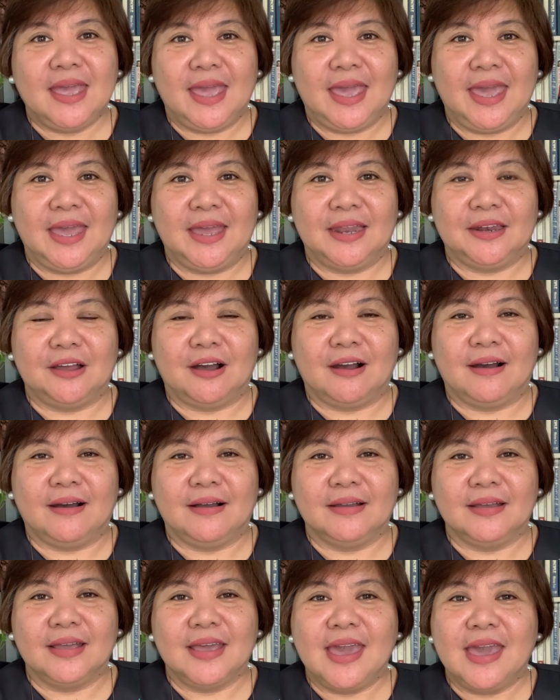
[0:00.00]
And
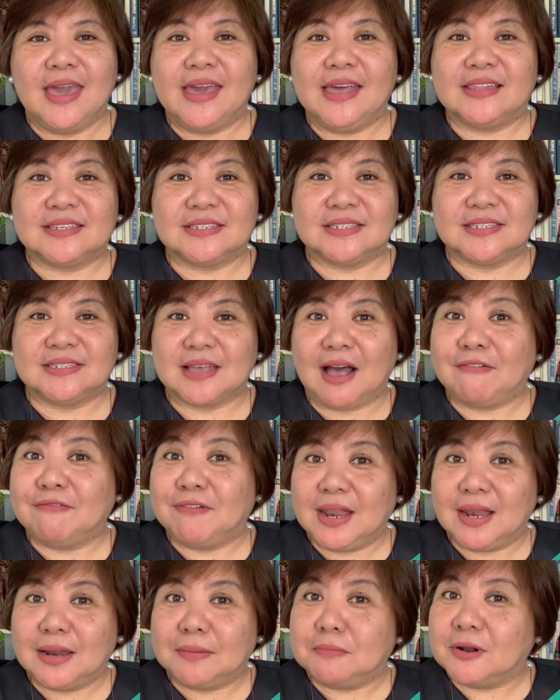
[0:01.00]
it's
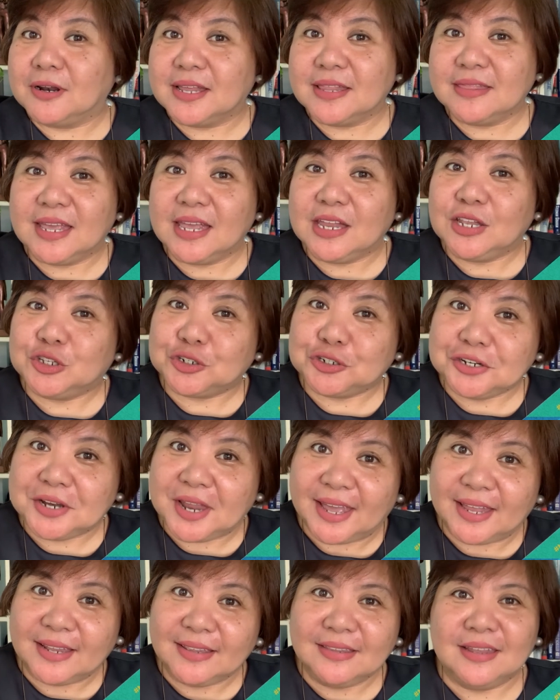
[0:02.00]
available in the
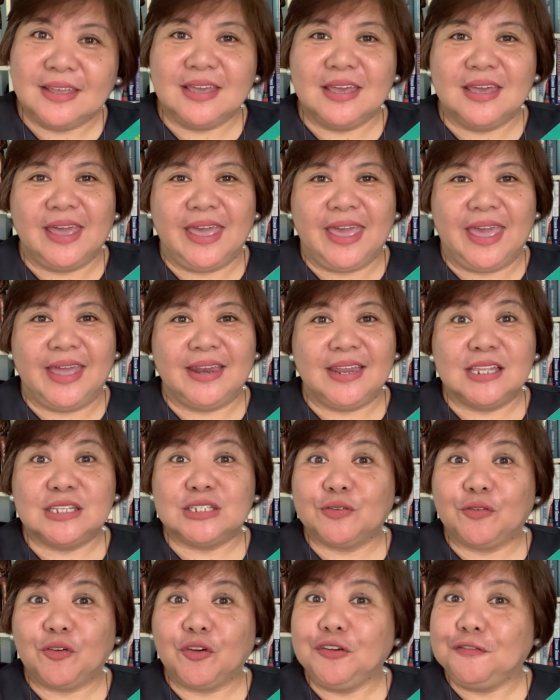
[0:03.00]
internet and
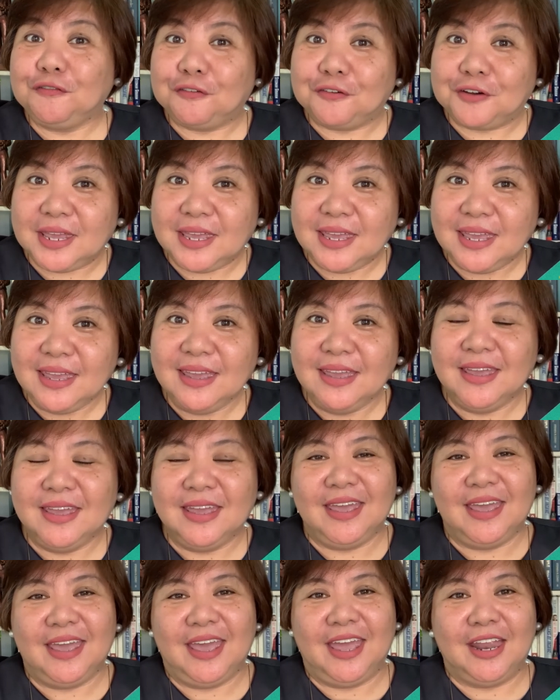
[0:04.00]
it's for free
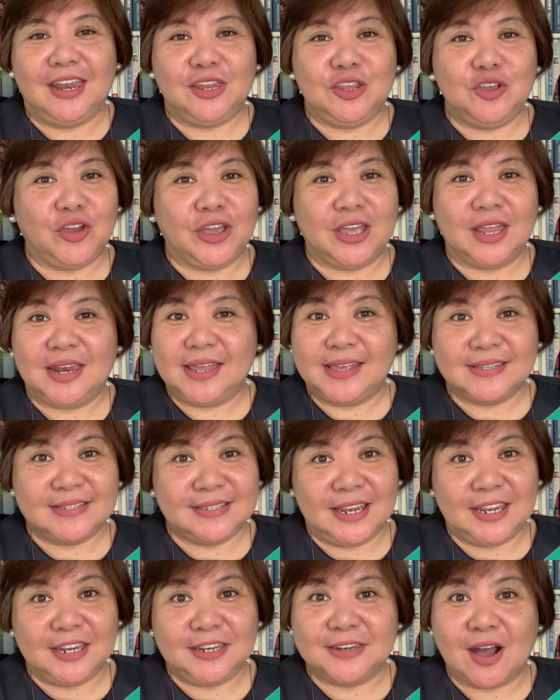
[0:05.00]
and you can
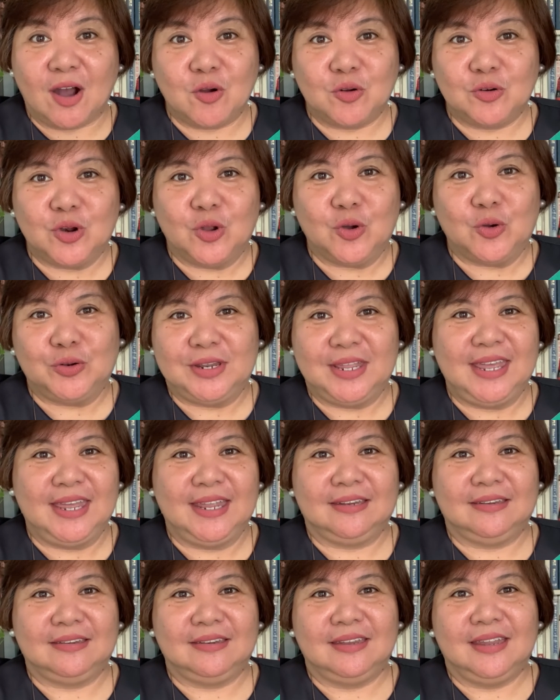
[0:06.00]
easily download
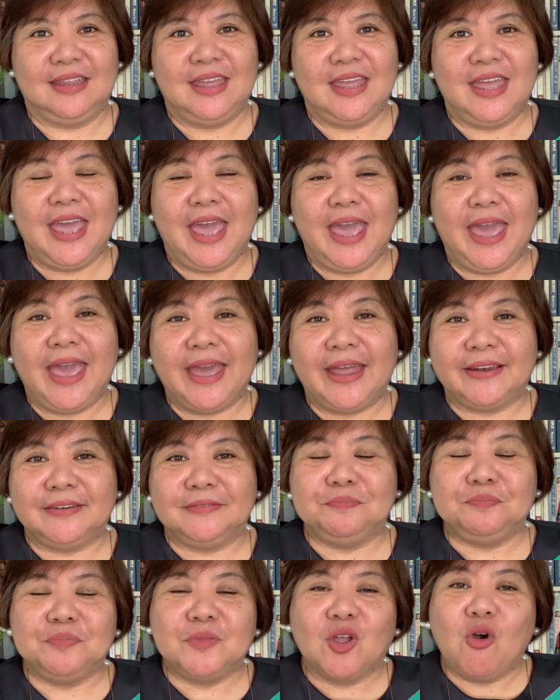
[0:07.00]
it.
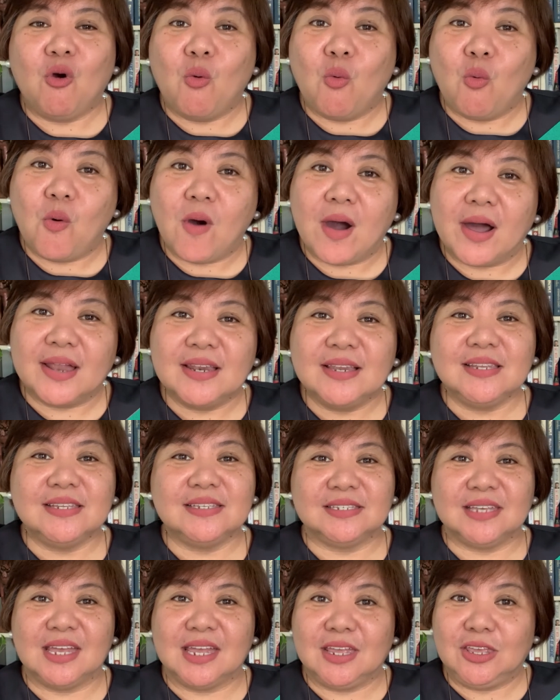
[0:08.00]
And
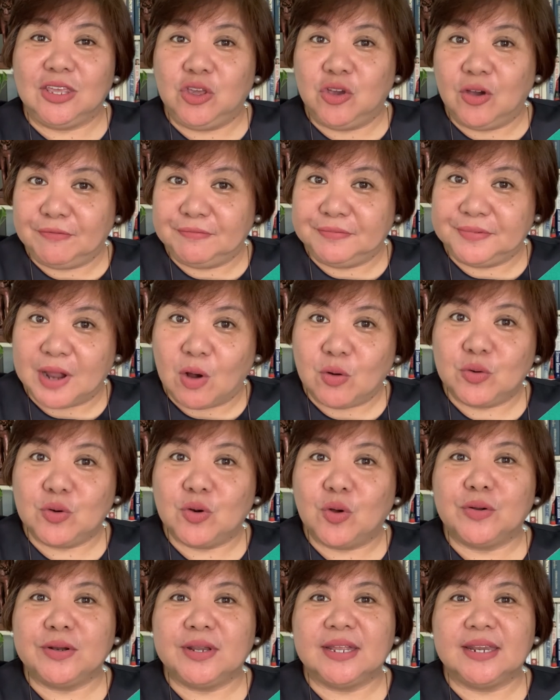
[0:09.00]
once you have
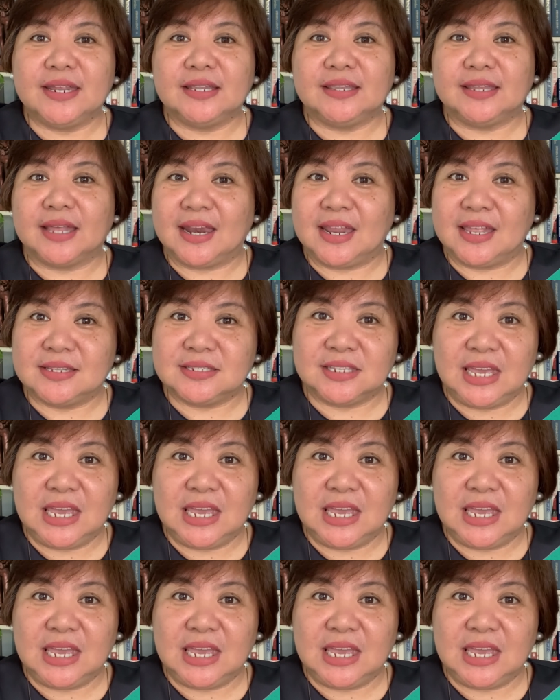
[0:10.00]
downloaded it and it's